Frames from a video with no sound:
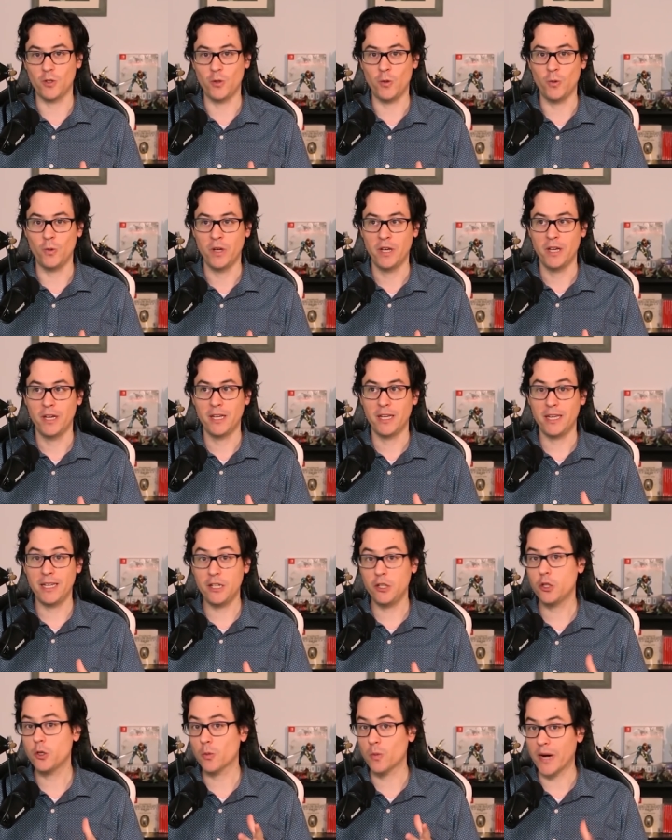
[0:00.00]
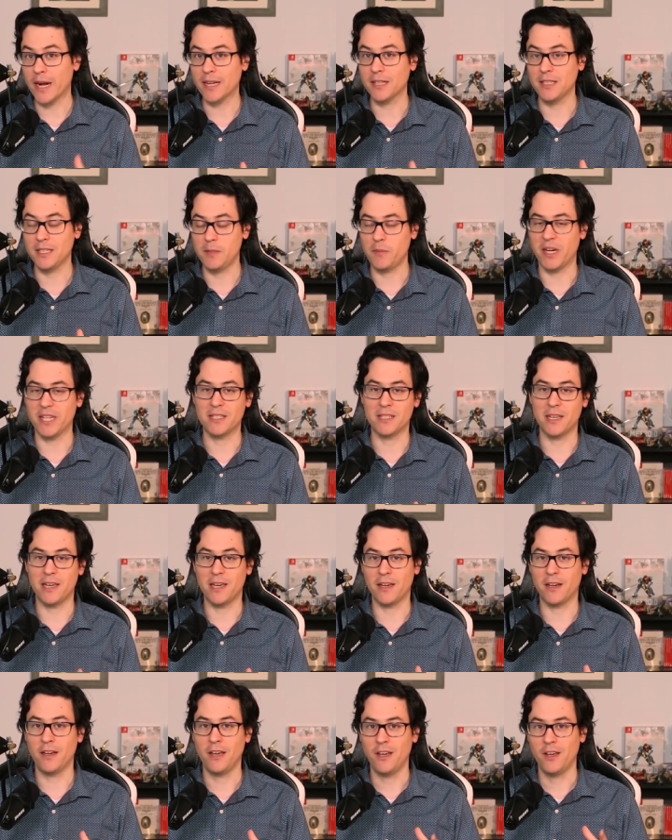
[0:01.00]
you indirectly by
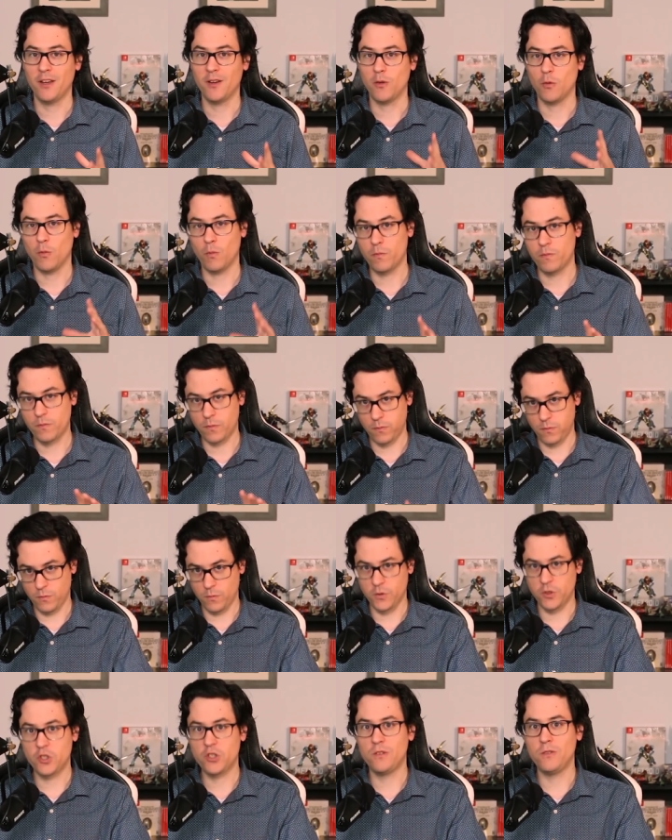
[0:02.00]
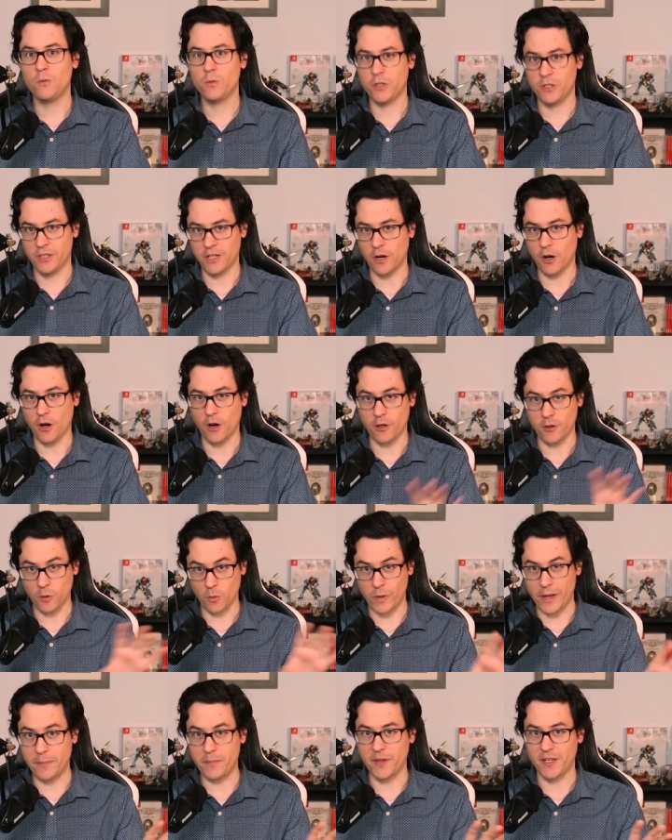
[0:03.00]
saying, there are other
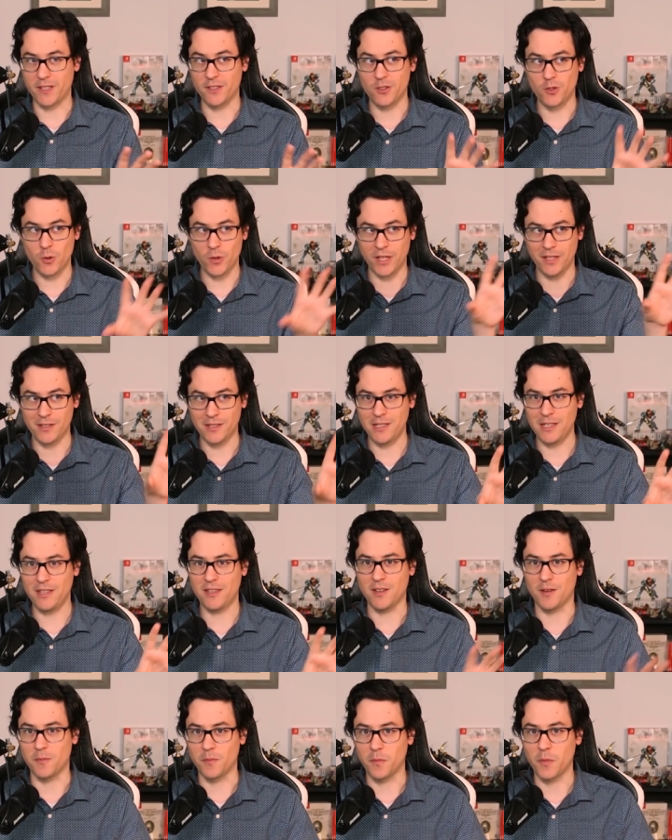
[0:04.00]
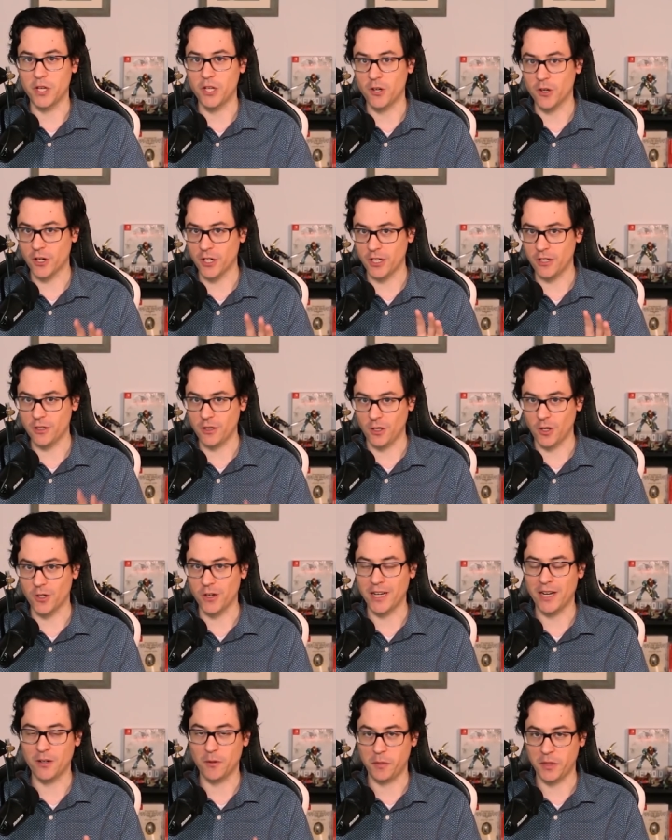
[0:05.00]
weapons, you can see them, but you're gonna
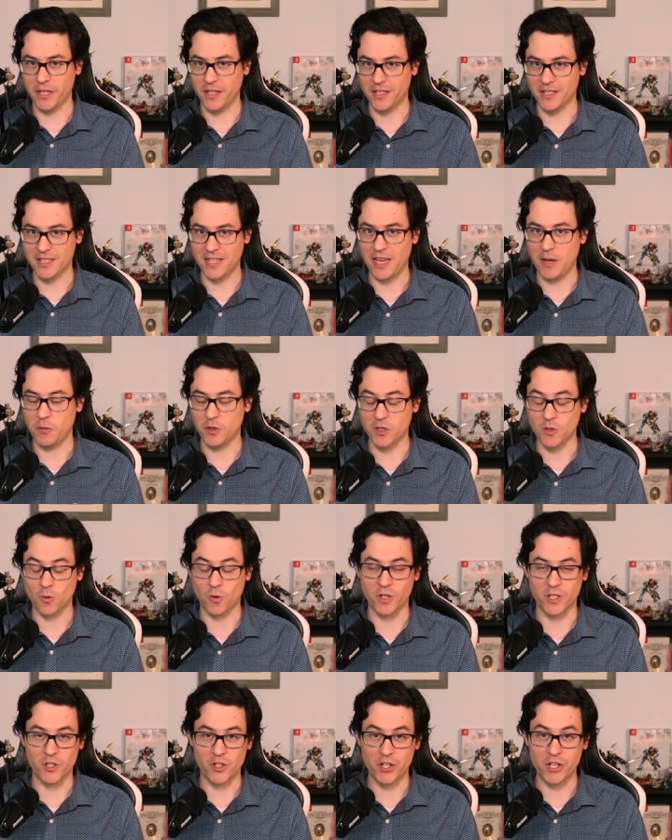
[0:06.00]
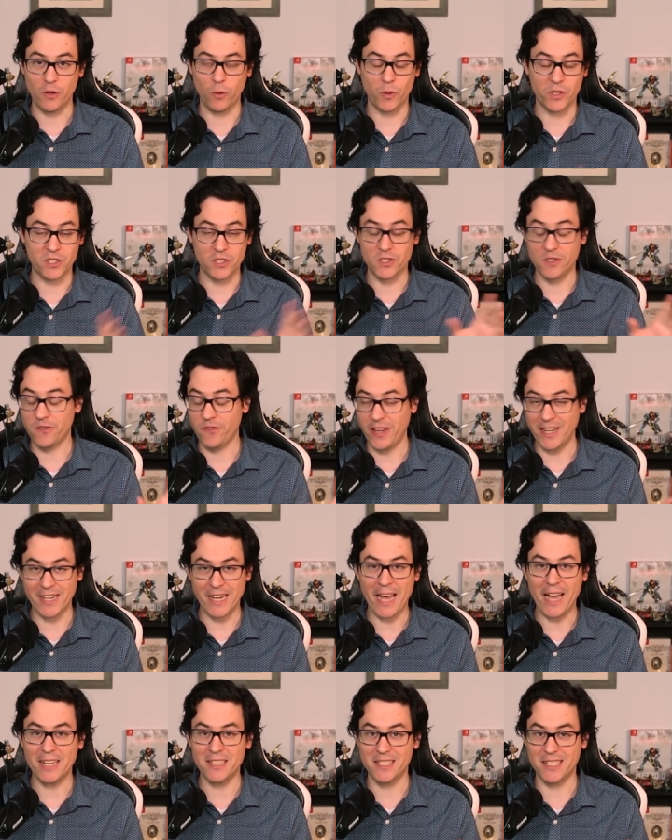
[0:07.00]
learn how to play this game with sword and shield, which is
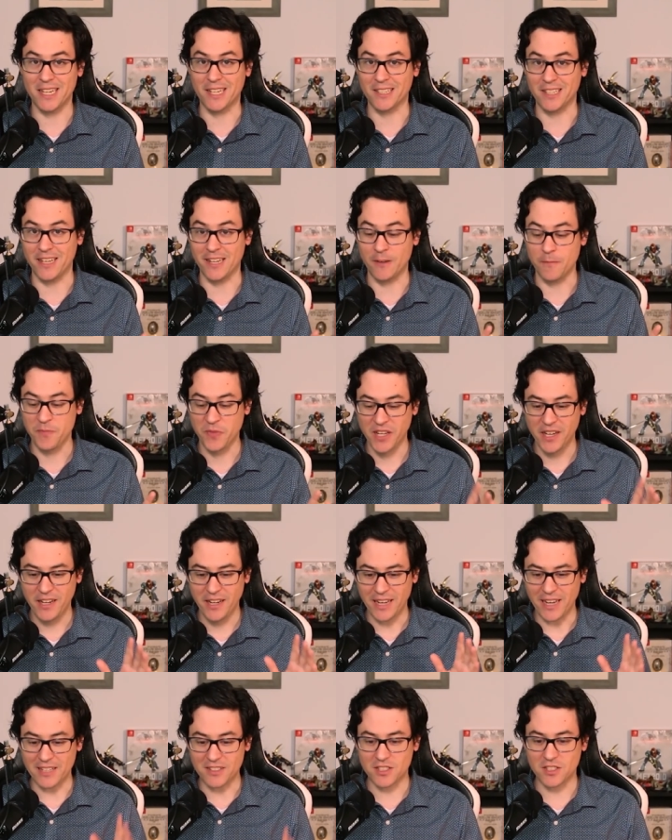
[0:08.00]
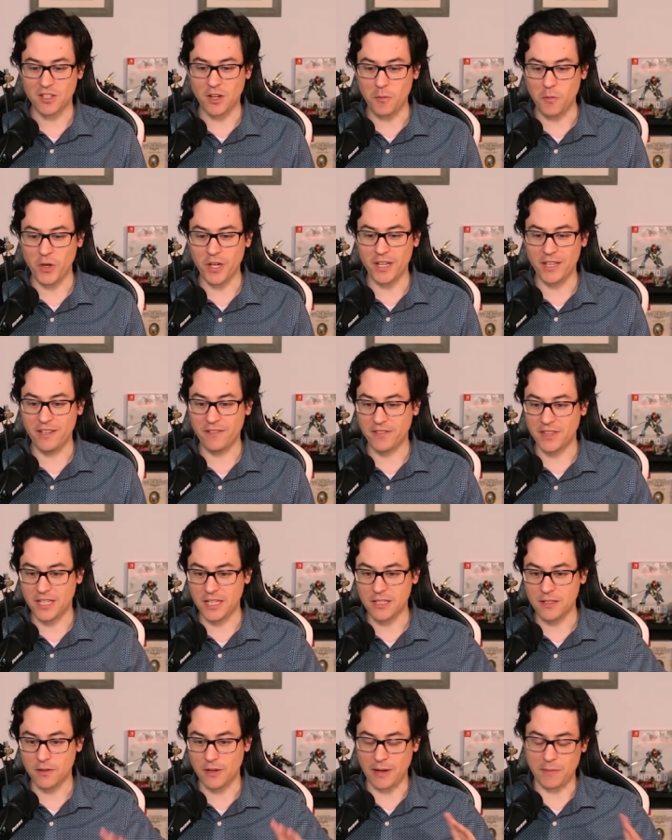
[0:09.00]
fantastic. Like, as someone, if
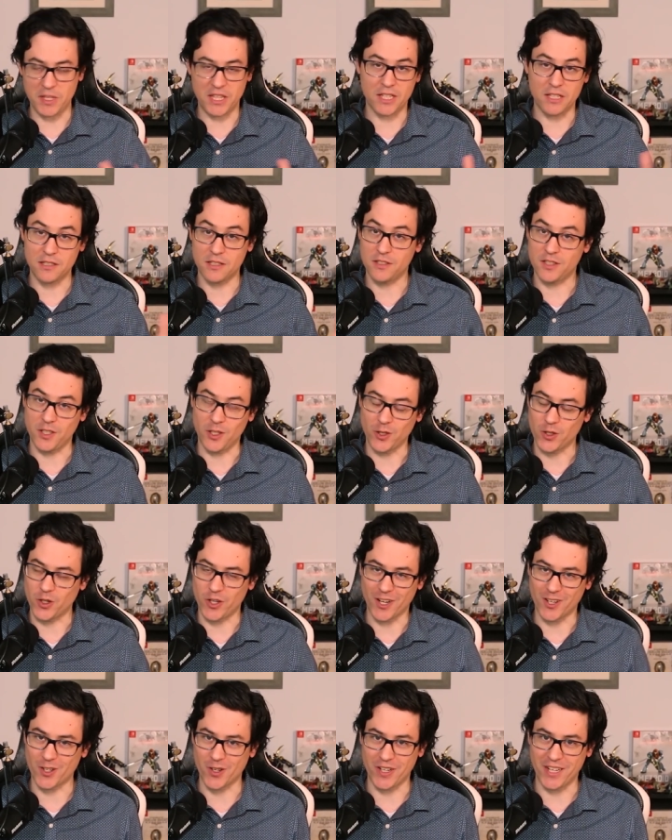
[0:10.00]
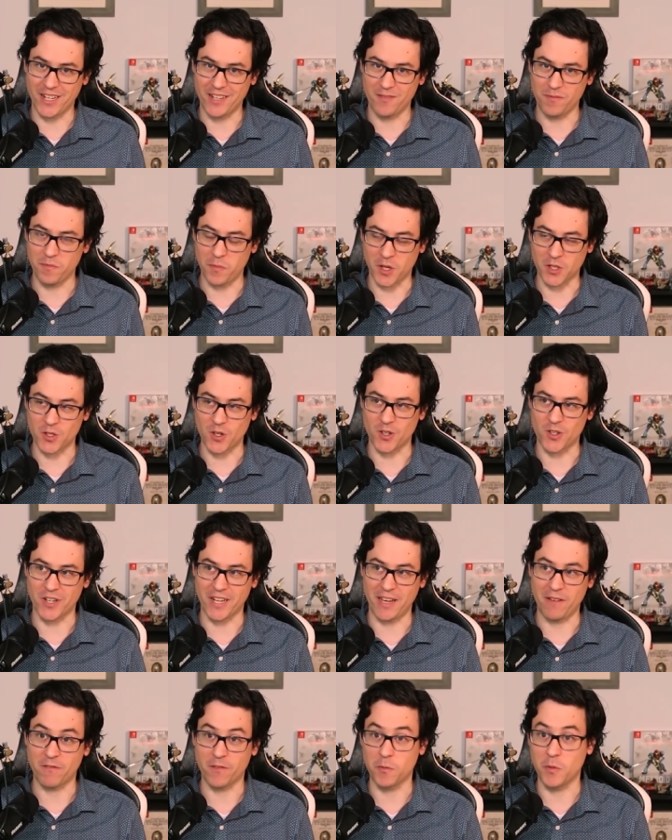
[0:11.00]
this, I mean, this is the introductory Monster Hunter
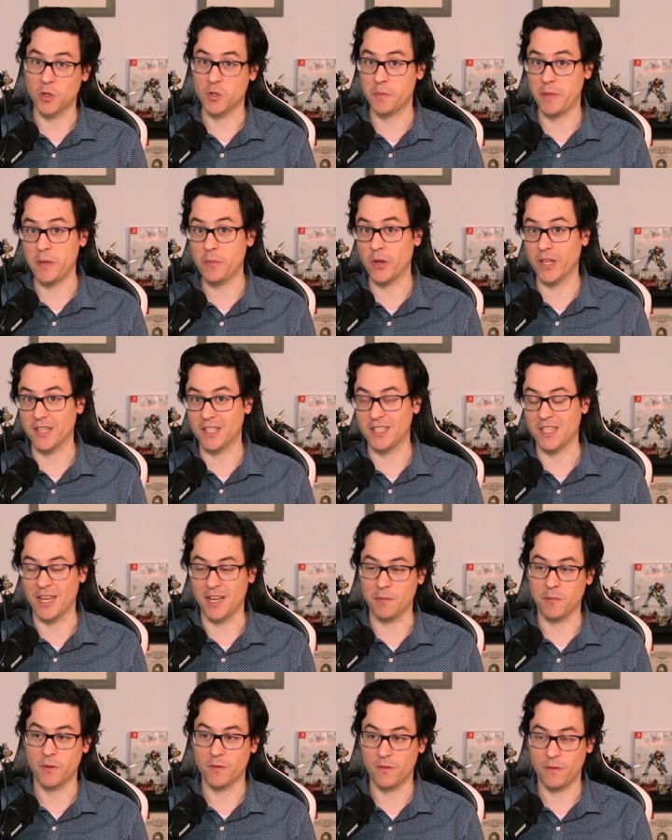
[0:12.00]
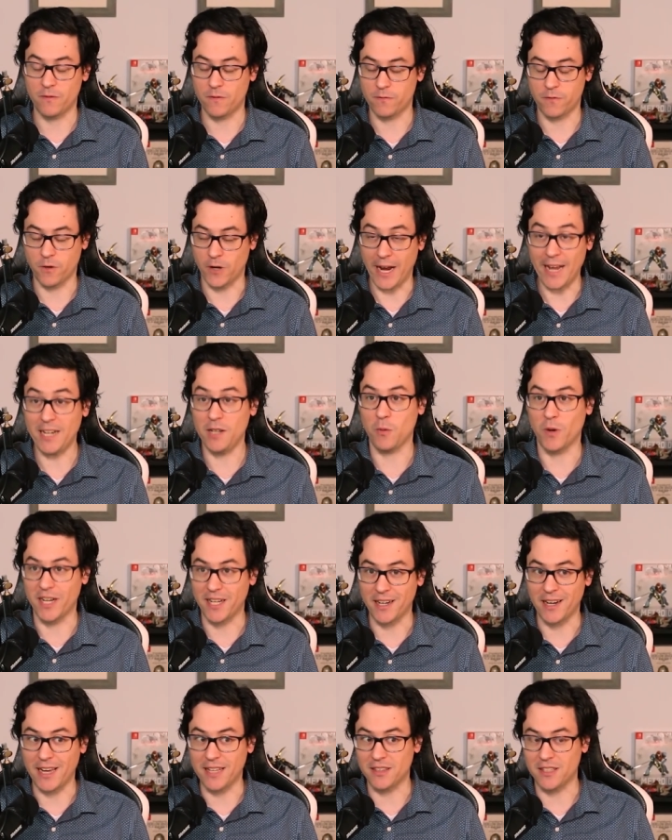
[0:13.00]
game for most people at the time, for
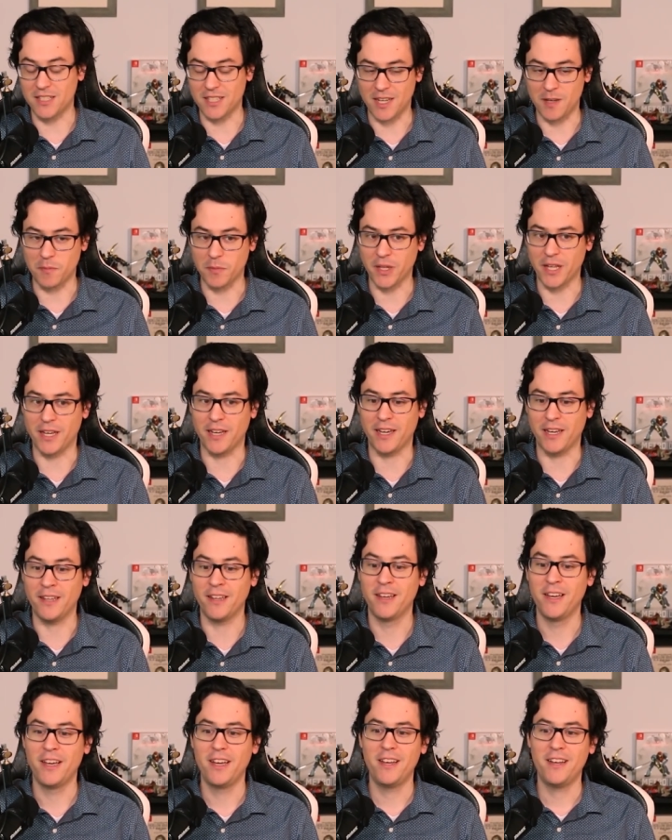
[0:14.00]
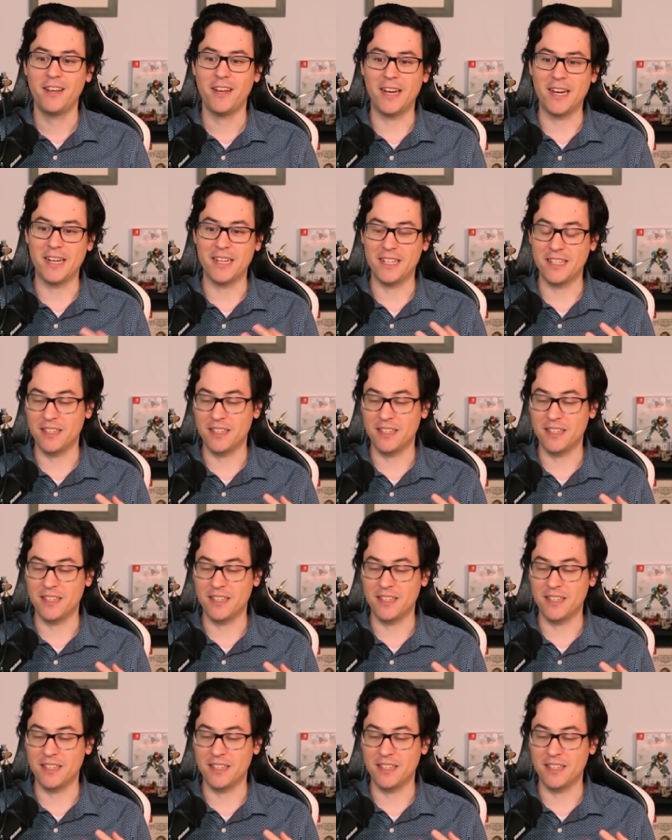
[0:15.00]
anyone at the time playing it, uh,